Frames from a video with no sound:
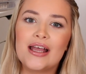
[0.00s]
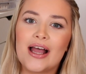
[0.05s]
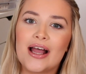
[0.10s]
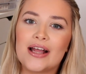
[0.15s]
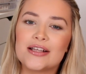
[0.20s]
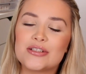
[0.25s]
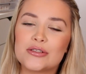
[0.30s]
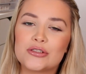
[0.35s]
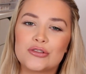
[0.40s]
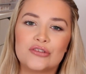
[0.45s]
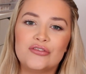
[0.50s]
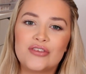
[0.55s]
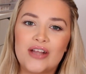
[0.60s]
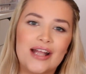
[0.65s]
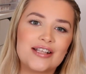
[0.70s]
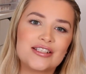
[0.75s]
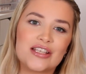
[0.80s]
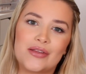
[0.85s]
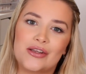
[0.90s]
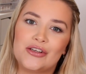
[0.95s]
And don't
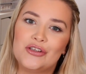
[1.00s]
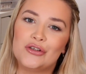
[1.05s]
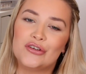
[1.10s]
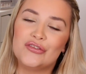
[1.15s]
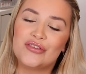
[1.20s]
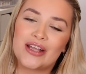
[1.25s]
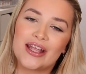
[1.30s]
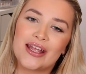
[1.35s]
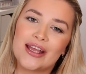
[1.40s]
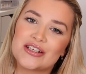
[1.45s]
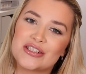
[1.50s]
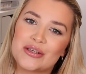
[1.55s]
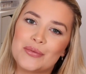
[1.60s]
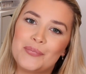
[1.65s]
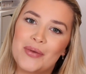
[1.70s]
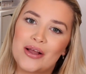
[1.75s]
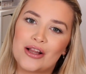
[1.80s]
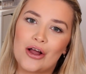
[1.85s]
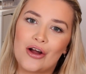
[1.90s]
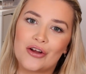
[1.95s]
forget to turn that notification
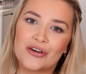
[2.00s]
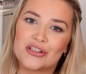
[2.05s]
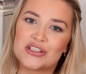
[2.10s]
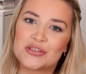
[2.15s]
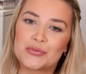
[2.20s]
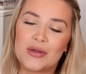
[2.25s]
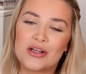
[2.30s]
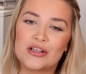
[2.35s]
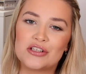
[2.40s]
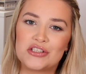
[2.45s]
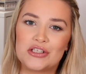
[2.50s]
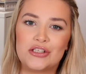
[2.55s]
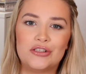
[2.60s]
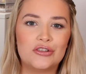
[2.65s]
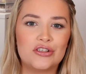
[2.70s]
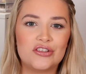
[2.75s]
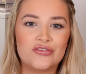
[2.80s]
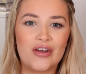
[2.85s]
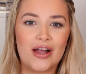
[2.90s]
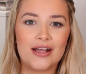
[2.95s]
bell on as well so you're
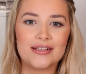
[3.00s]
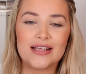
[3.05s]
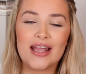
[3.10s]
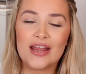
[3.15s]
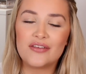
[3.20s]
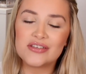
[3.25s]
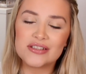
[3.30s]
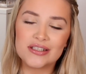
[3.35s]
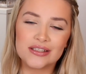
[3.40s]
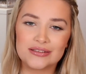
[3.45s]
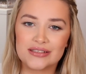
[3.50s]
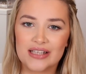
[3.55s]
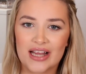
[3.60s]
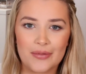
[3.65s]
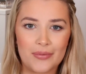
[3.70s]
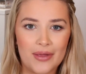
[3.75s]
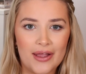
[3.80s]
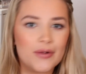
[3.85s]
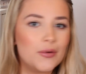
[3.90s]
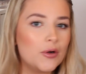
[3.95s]
notified every single
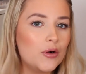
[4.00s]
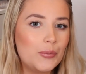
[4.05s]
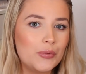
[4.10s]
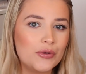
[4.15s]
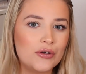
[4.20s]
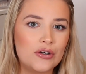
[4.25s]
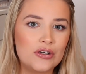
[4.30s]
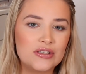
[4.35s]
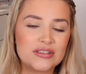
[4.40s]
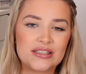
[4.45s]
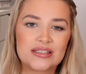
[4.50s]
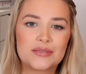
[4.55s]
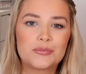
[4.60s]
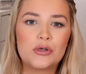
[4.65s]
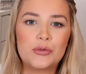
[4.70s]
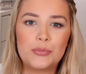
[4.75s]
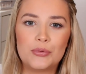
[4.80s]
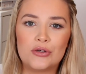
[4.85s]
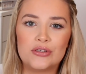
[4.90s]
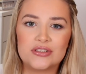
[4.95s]
time that I upload, because I'm
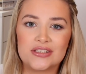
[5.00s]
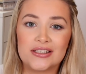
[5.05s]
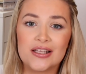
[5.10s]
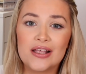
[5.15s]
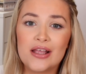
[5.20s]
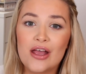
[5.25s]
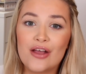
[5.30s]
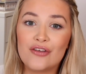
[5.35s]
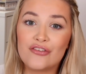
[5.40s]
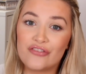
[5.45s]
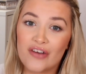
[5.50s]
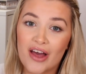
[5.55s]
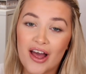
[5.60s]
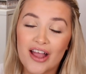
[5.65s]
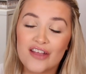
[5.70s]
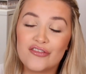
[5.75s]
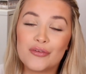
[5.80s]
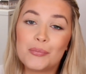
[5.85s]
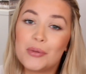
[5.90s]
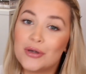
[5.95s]
uploading
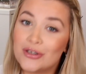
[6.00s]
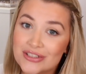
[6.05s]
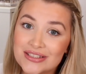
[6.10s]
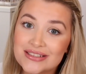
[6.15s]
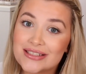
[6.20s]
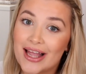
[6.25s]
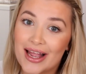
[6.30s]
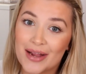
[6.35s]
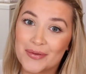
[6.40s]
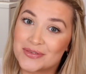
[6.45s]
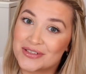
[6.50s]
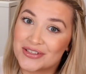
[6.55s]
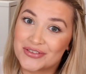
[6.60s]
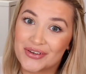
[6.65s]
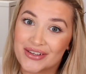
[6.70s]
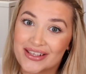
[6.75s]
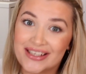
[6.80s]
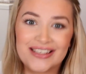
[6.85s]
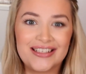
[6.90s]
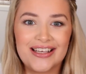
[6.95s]
5+ times a
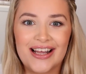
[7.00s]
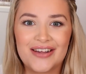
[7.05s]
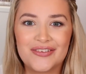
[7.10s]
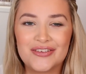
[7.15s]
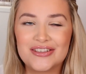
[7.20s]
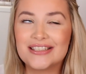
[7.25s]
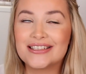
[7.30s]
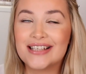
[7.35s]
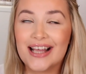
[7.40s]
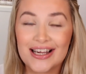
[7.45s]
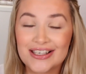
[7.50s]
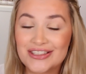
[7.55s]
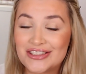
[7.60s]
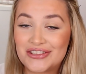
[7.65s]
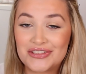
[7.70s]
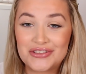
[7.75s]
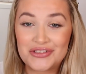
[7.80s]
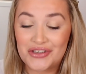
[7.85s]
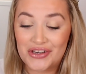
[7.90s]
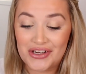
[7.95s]
week now, which is actually
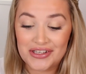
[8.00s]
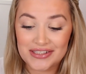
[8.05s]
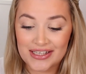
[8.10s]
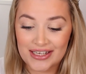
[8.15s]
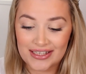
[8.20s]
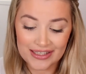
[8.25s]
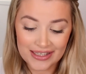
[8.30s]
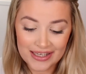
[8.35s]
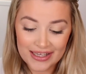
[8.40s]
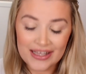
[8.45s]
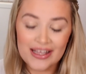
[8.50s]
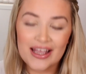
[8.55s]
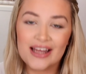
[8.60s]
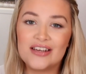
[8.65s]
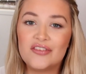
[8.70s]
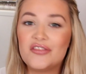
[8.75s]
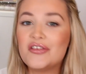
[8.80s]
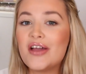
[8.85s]
just crazy. And if